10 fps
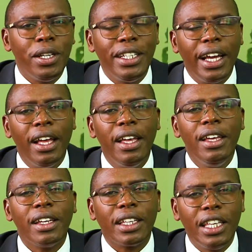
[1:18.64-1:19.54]
media,
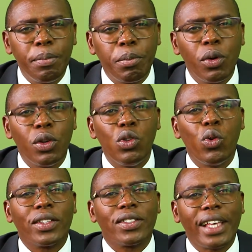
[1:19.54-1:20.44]
keep
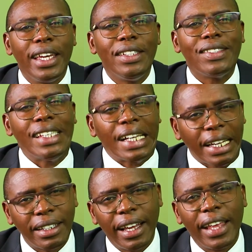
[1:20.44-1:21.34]
your side
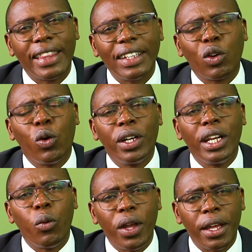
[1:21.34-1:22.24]
secret, and that's the
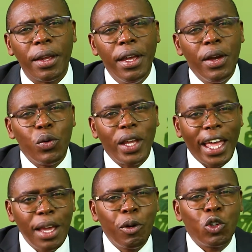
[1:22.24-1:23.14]
only way we are
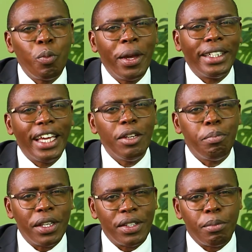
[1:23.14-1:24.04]
able to maintain
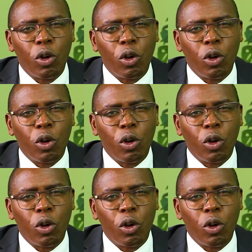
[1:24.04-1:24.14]
peace